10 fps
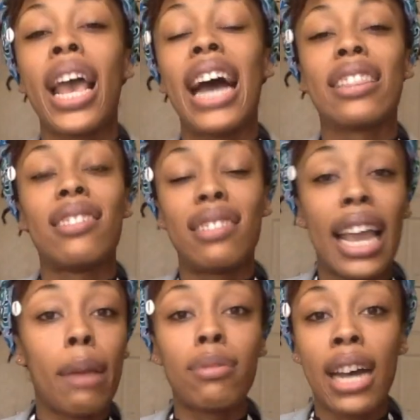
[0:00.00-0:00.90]
At the
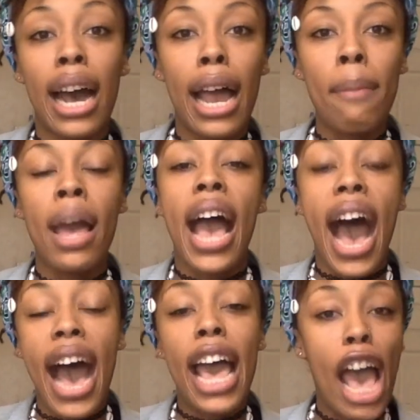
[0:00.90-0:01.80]
same time,
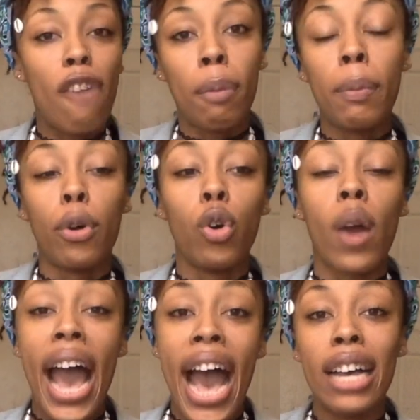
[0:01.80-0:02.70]
I have people who
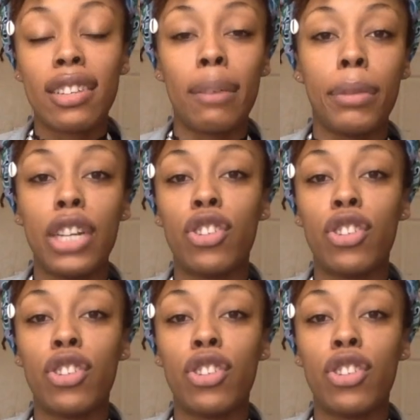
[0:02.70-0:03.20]
are asking me